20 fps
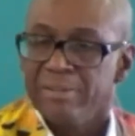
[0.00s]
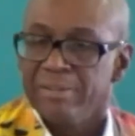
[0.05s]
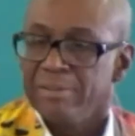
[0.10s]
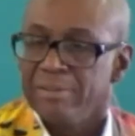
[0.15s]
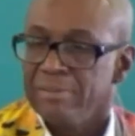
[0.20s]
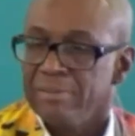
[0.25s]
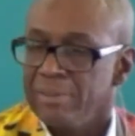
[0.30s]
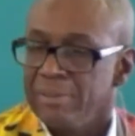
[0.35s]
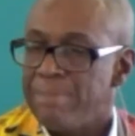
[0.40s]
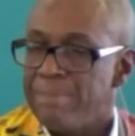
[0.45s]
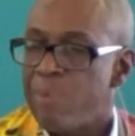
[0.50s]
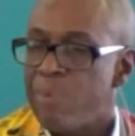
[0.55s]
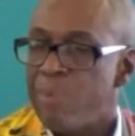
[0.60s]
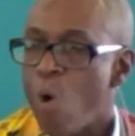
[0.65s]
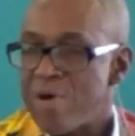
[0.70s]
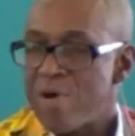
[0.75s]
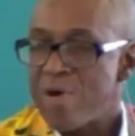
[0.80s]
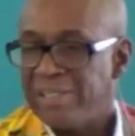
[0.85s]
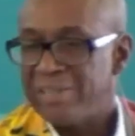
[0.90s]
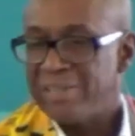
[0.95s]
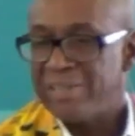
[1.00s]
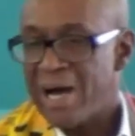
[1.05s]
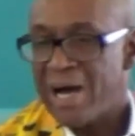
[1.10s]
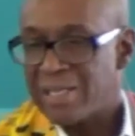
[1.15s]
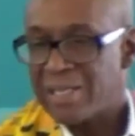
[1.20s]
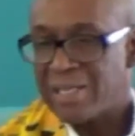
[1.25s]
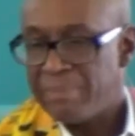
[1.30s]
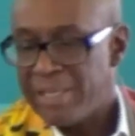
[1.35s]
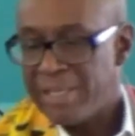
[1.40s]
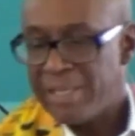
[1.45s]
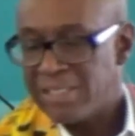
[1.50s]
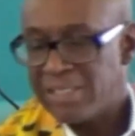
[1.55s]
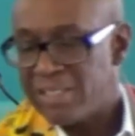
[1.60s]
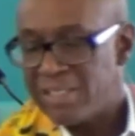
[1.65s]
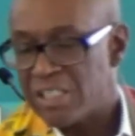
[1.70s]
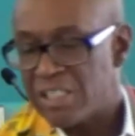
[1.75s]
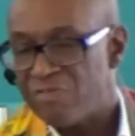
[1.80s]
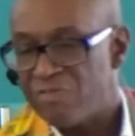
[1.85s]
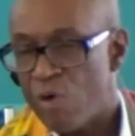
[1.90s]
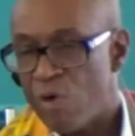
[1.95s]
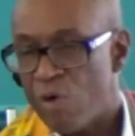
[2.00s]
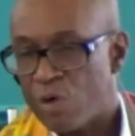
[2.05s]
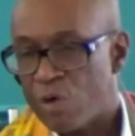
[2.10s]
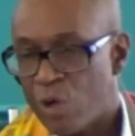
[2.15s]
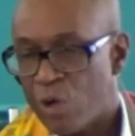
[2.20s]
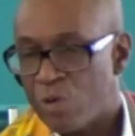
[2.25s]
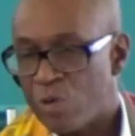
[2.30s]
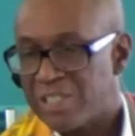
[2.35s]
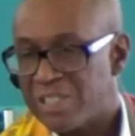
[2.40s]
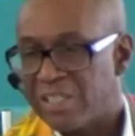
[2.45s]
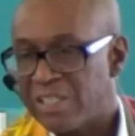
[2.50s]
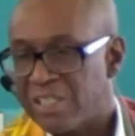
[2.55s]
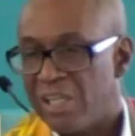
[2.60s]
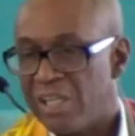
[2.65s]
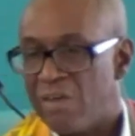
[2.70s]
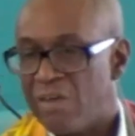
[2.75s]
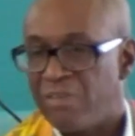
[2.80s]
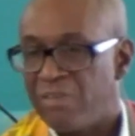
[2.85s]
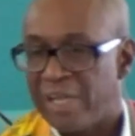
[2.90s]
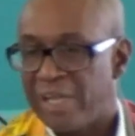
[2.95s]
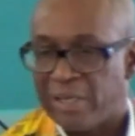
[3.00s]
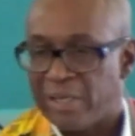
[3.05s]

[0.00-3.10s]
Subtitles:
important documents, his photos and love letters